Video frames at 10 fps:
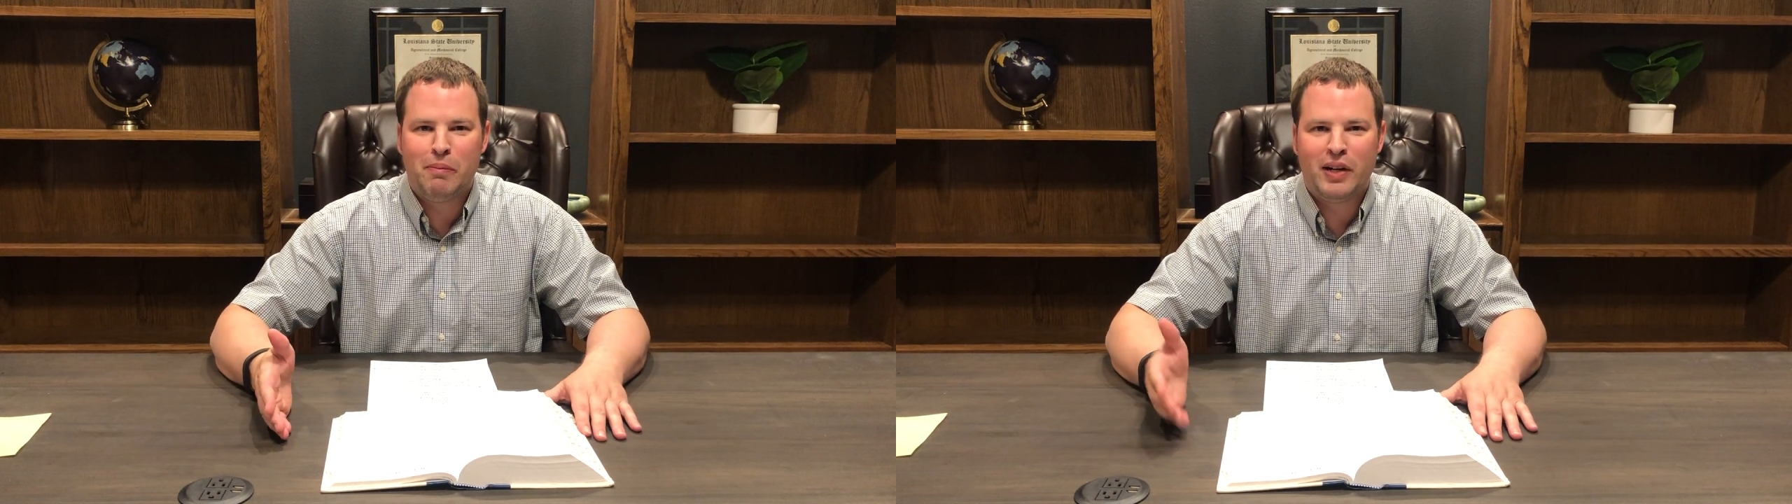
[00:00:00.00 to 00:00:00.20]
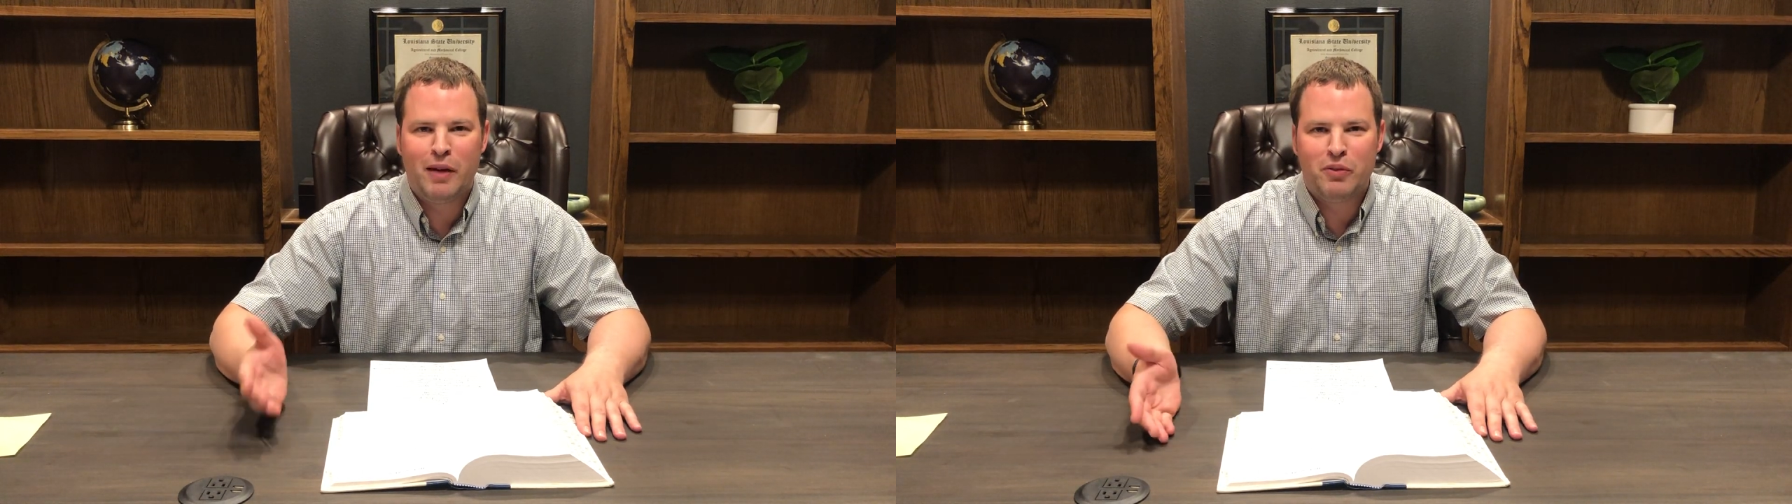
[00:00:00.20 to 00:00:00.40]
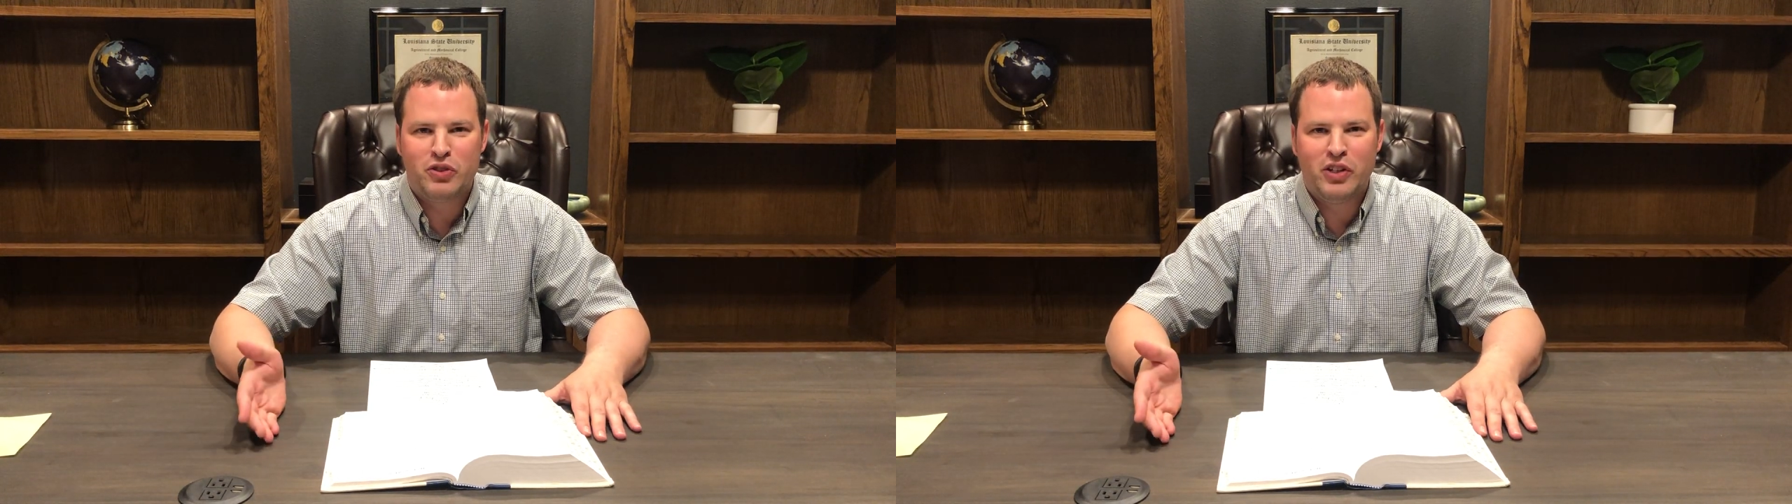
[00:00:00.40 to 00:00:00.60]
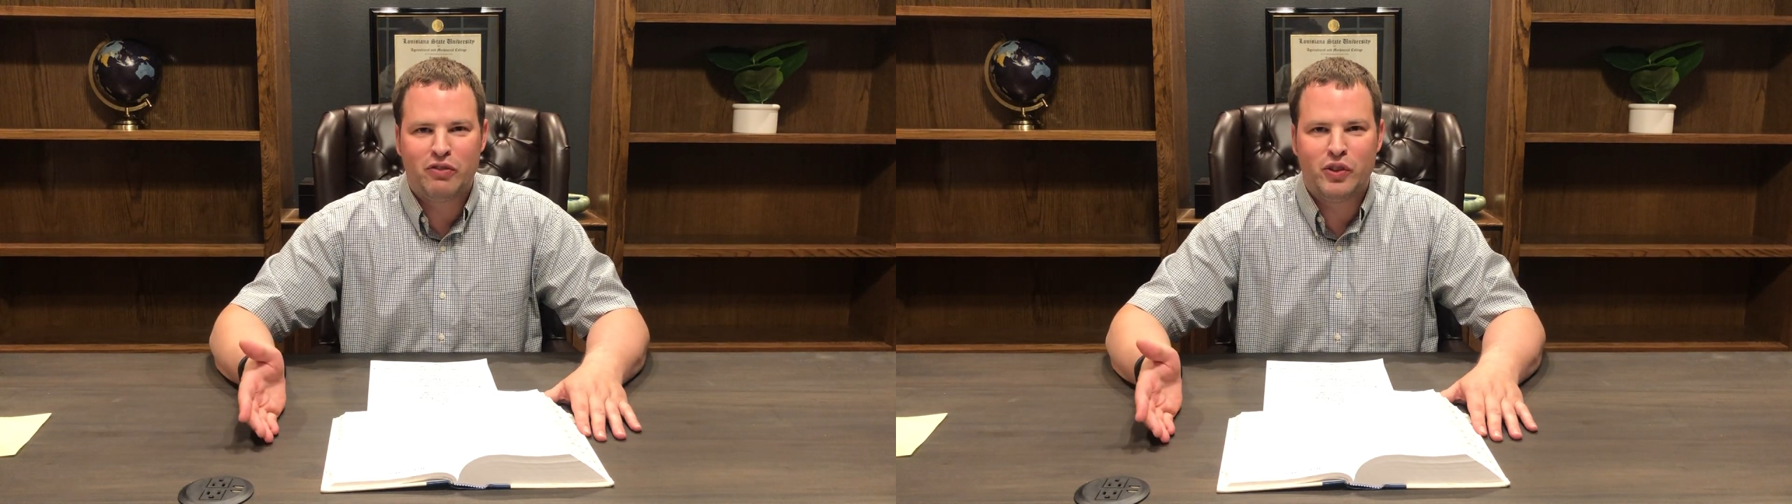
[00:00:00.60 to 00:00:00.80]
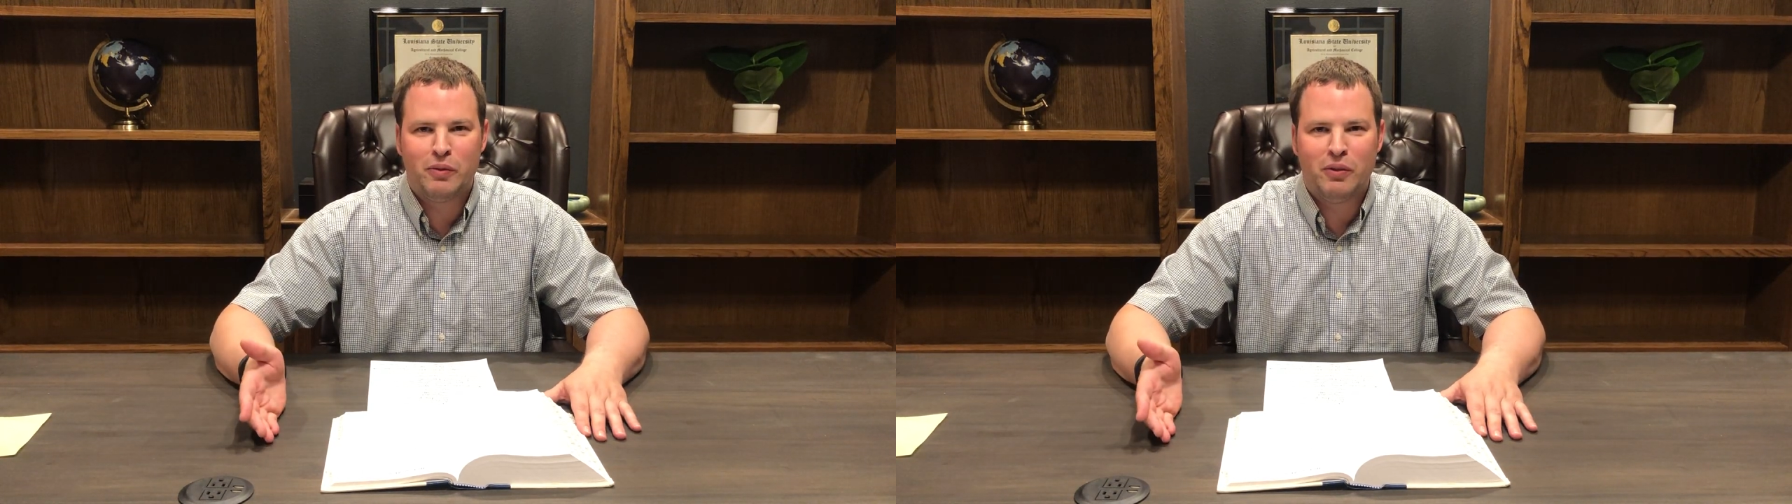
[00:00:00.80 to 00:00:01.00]
my name is
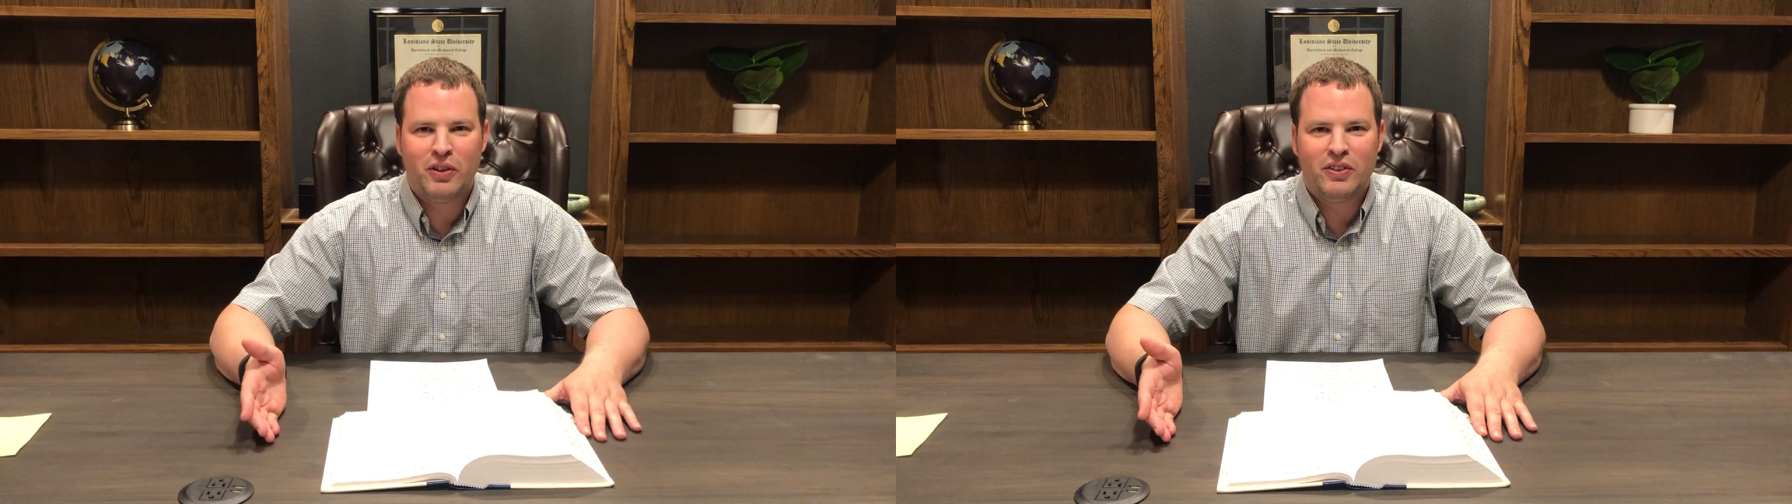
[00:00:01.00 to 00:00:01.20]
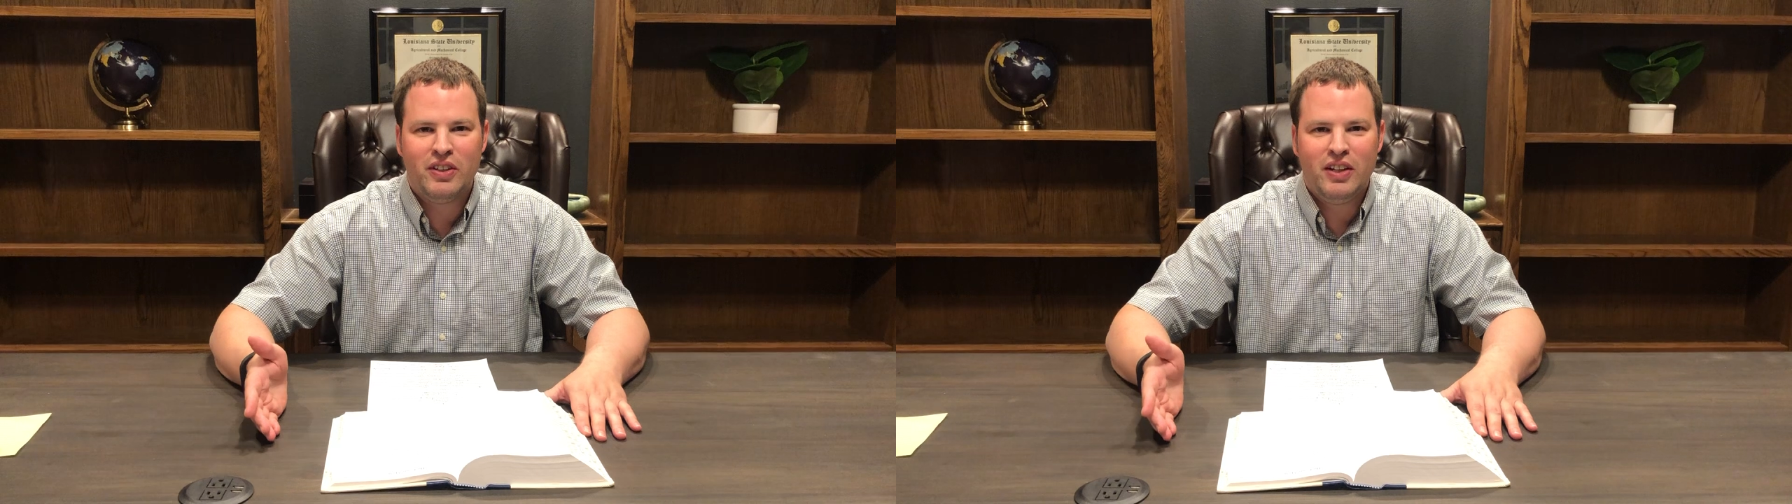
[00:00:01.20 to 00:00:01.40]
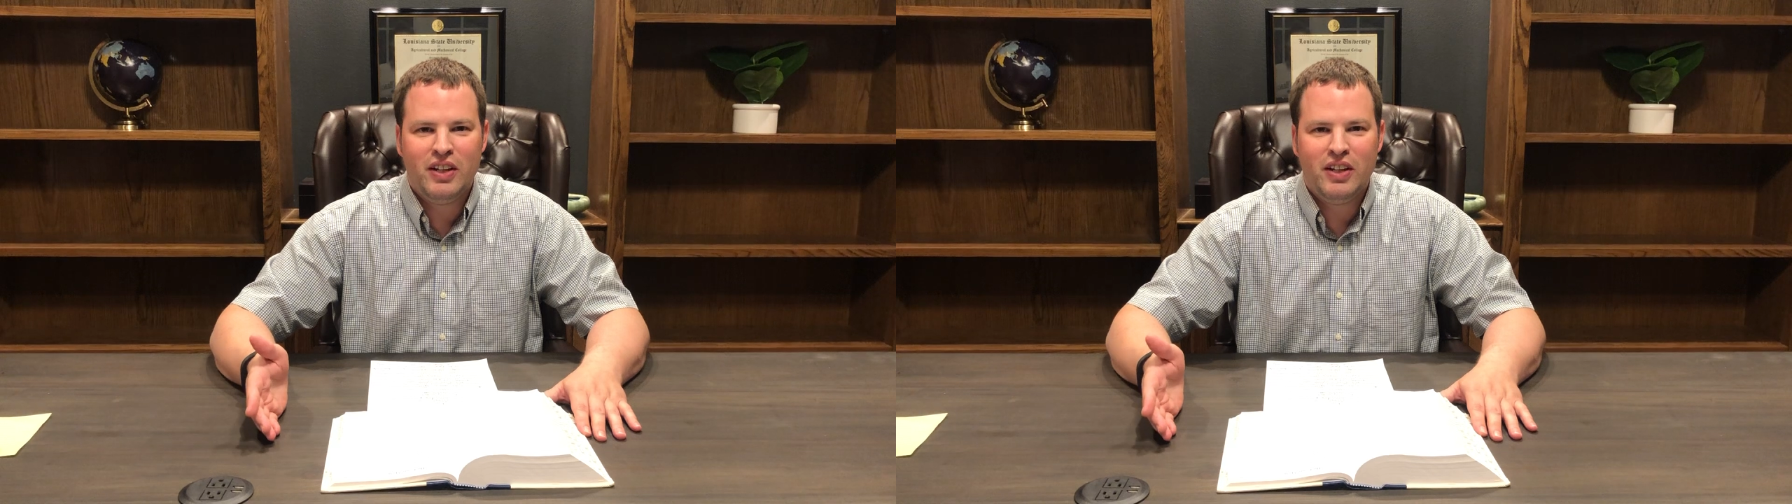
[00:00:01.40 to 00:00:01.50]
Jeff Gribnau,